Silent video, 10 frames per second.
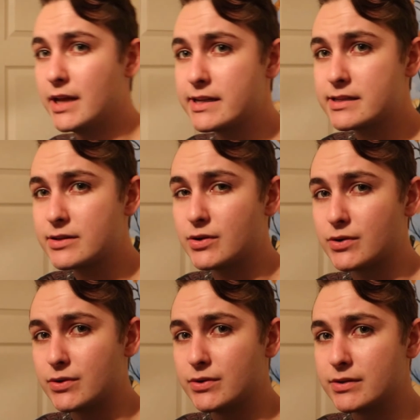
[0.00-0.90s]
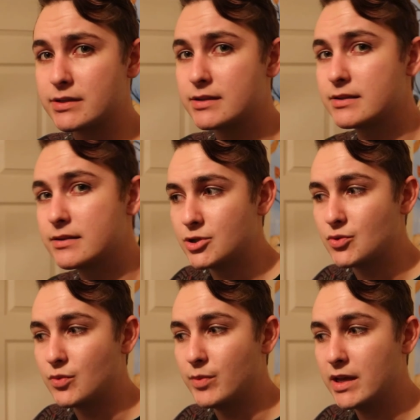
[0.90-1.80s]
likes girls, which
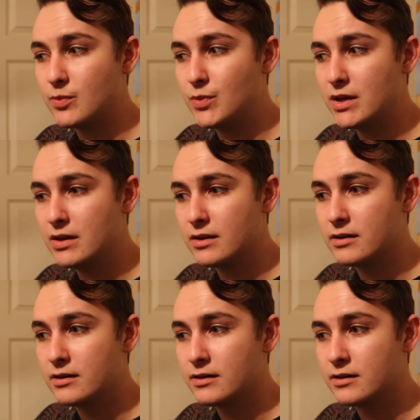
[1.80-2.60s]
would make me